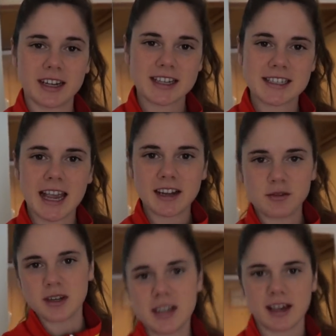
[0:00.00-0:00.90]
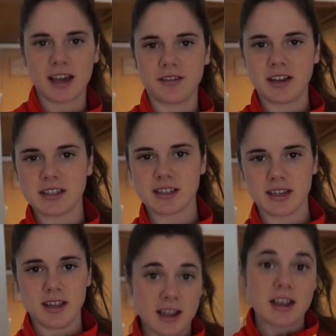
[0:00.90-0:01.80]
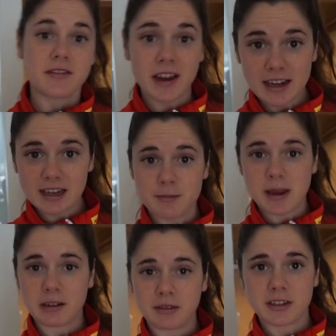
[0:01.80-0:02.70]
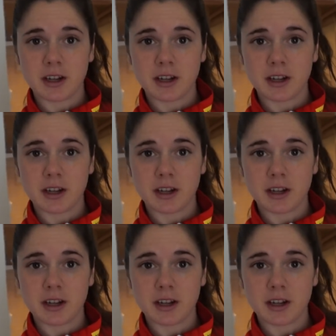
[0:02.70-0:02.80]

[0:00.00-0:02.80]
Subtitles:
exciting week ahead of us. Finally back with